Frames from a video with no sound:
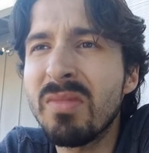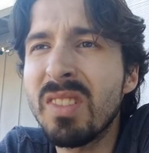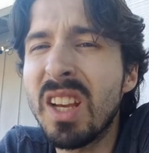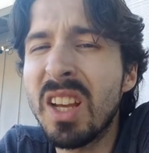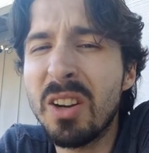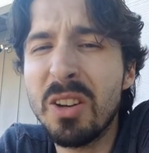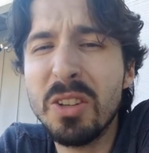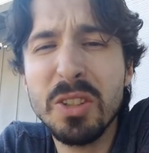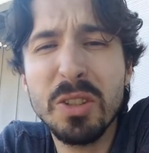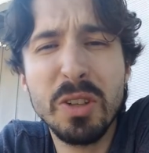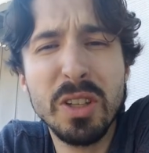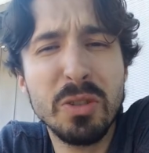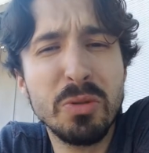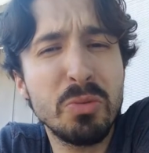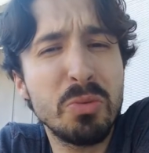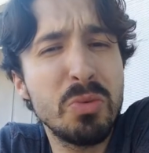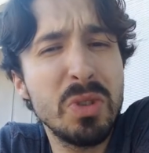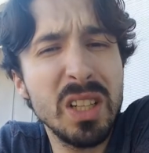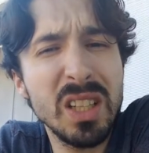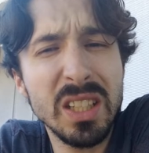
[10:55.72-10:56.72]
It also gets
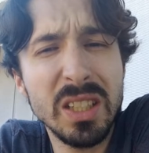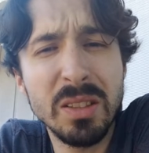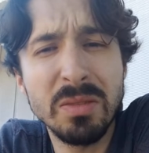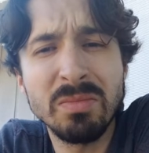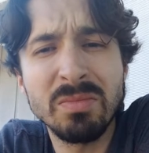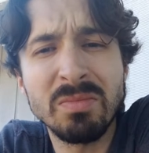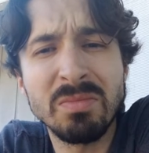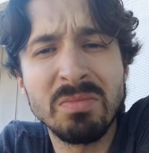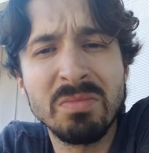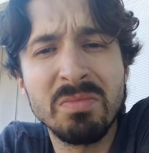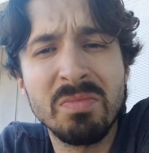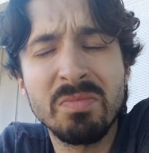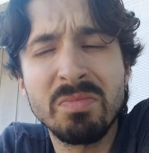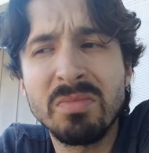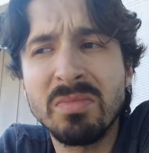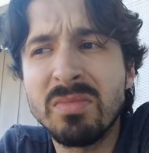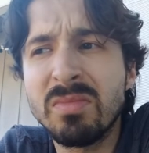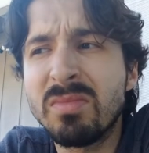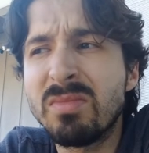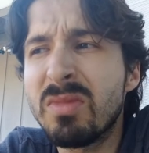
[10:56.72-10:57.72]
really,
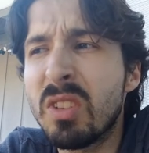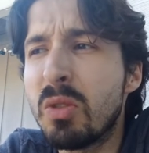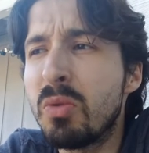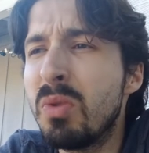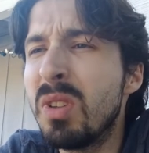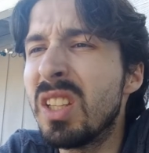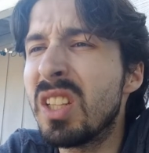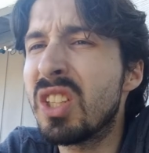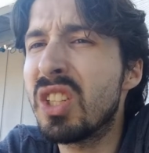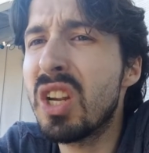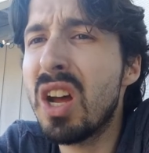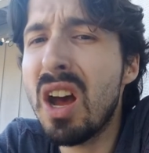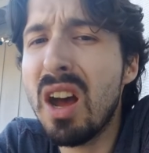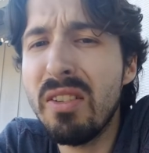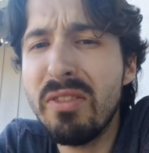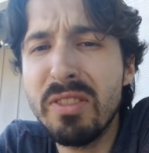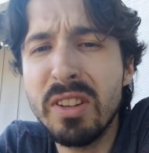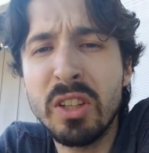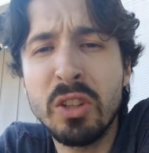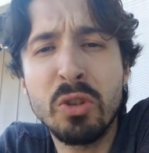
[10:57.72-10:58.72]
really
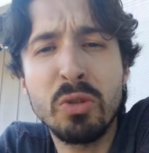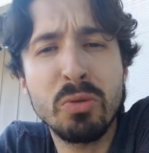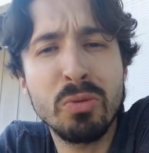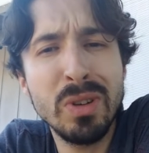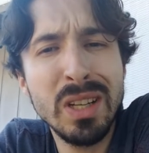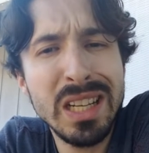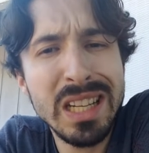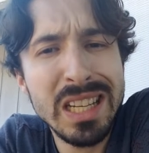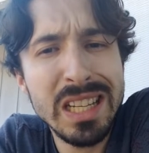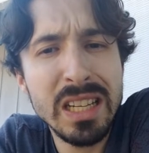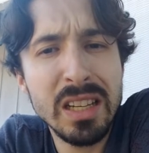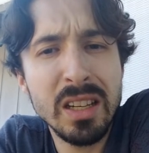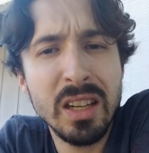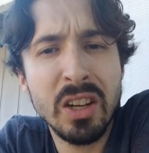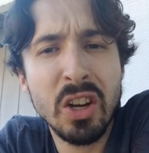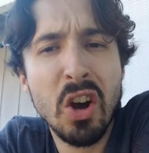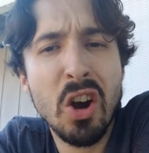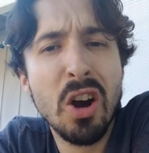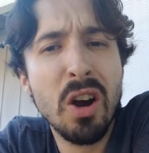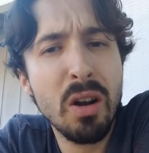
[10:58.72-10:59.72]
tough and gritty
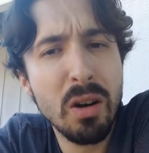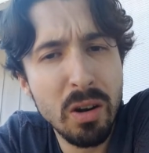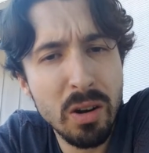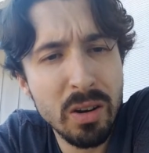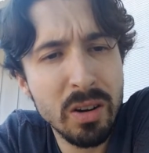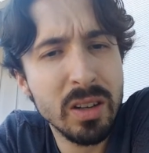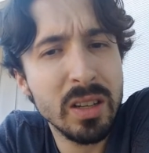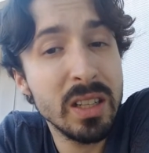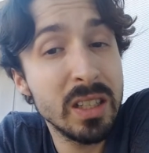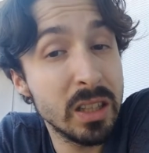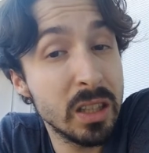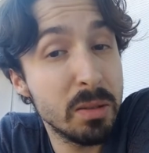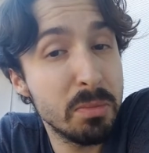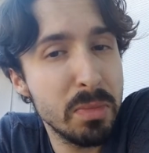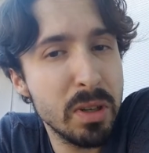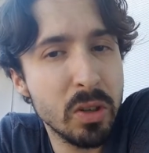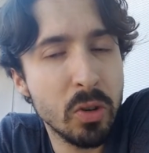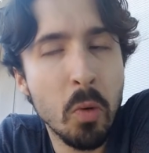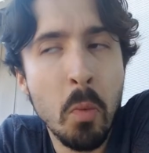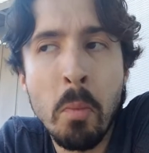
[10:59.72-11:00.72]
and hard in the
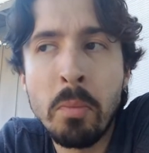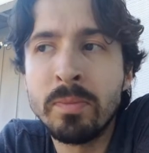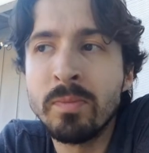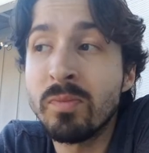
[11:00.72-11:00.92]
middle.